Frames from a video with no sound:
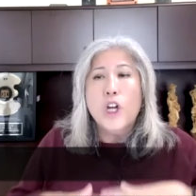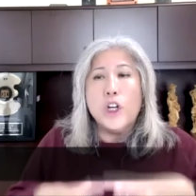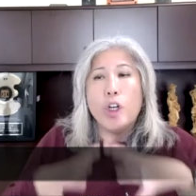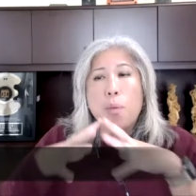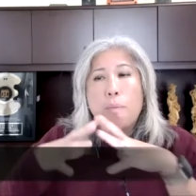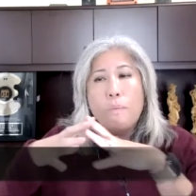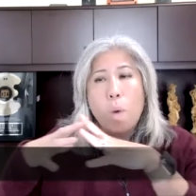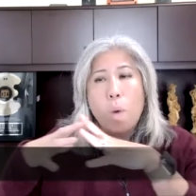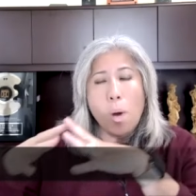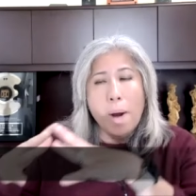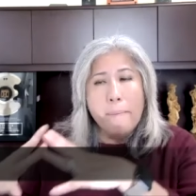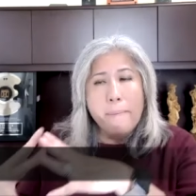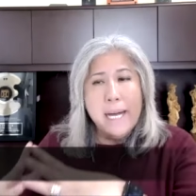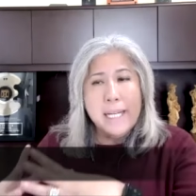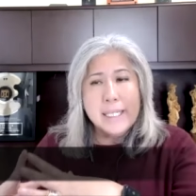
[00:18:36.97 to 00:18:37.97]
the more
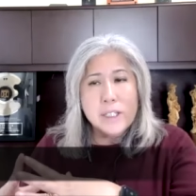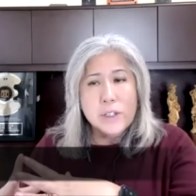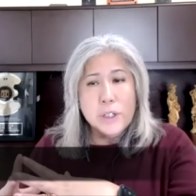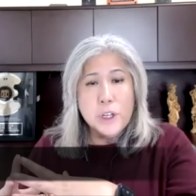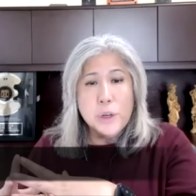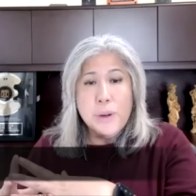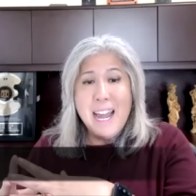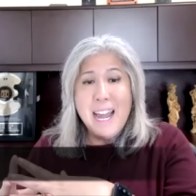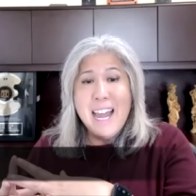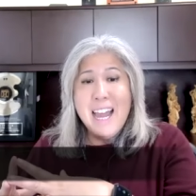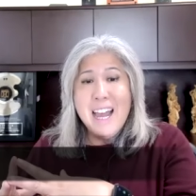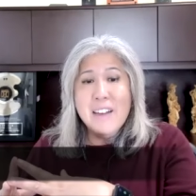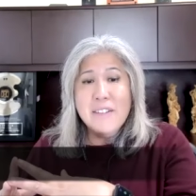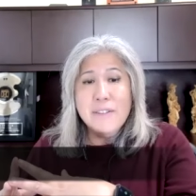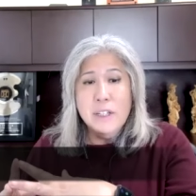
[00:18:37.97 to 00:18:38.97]
muscle you
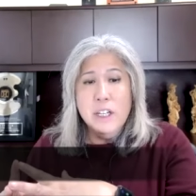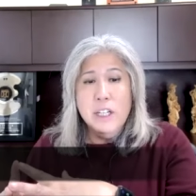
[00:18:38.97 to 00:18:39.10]
have